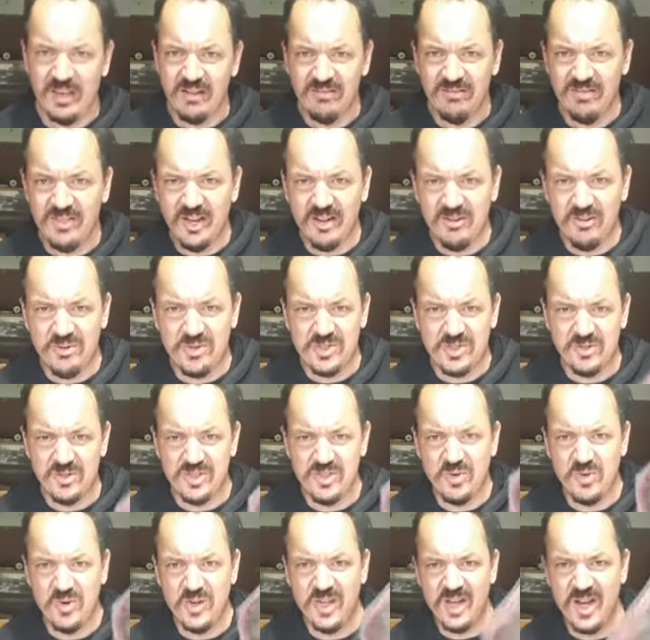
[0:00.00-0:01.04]
They're also a
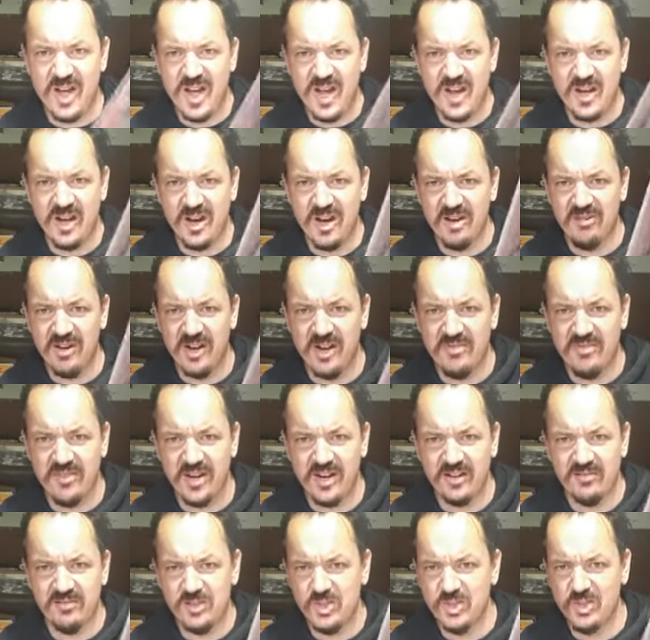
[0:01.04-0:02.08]
toy car going around a
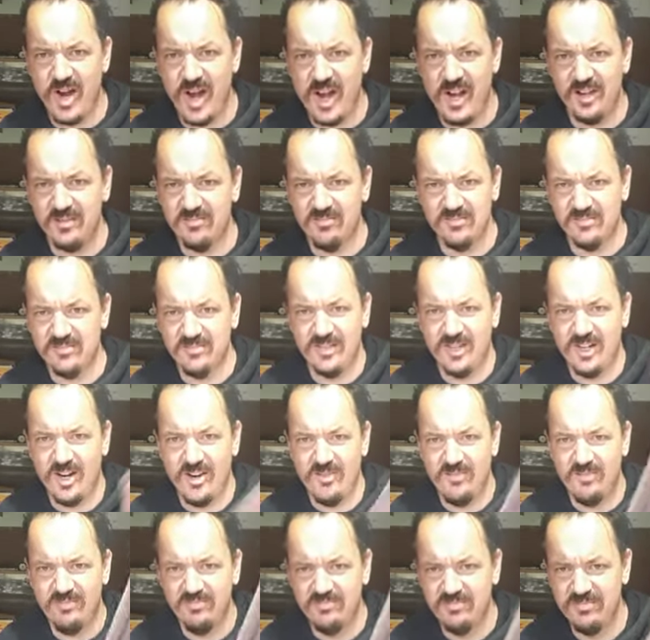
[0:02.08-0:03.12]
fucking track at,
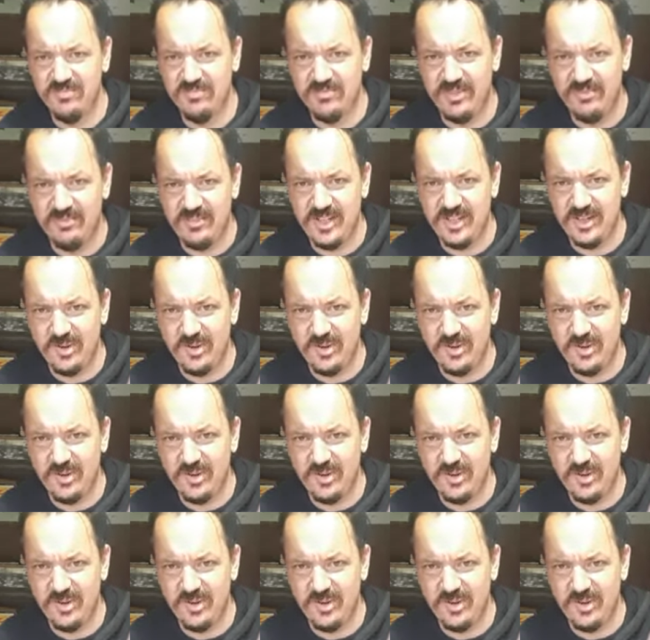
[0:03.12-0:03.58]
50 to